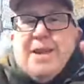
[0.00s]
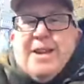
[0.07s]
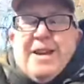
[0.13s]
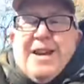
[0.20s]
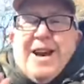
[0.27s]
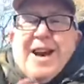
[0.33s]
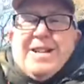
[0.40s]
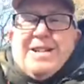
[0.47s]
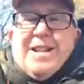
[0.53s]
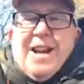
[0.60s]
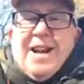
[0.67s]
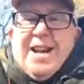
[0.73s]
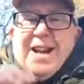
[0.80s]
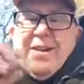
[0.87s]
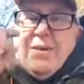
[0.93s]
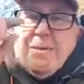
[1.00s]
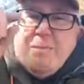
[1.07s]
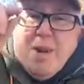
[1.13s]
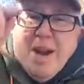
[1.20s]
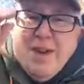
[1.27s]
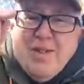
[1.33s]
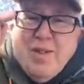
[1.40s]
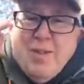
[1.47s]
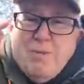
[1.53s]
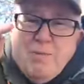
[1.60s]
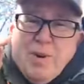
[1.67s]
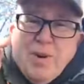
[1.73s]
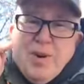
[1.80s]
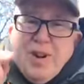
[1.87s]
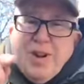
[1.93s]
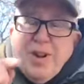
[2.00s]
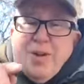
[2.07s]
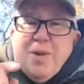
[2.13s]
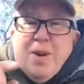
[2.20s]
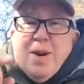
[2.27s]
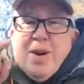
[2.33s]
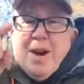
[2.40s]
Because if a base is burning you,